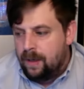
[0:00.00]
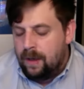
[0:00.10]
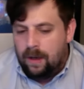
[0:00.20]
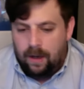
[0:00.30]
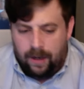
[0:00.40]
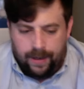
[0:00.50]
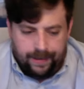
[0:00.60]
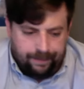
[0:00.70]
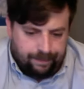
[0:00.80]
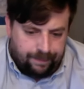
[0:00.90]

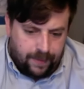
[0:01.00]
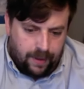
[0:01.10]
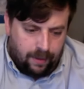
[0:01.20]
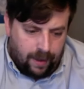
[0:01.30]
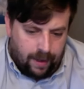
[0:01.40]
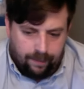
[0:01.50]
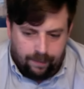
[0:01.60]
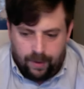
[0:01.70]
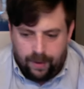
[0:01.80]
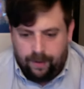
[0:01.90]
you know, and
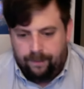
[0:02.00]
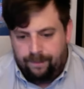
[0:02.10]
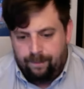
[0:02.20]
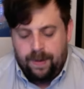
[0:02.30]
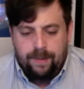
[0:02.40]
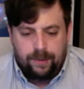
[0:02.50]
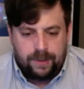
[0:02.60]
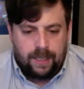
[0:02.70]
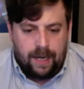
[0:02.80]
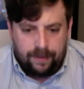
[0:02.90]
bring people
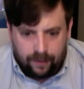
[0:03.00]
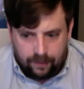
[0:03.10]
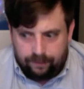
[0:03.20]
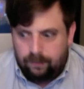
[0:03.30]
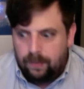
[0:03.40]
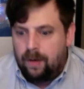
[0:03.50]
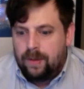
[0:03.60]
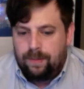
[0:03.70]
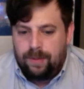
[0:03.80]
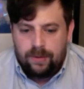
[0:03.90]
together, you know, as
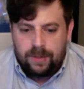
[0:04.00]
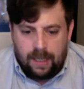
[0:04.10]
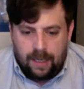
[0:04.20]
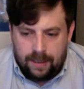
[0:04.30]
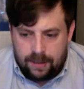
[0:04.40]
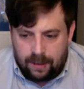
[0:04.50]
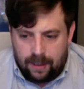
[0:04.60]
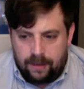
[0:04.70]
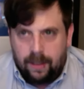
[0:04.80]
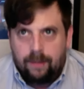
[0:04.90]
opposed to
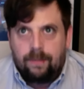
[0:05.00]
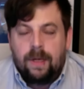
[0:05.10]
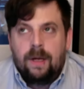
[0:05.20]
isolate them,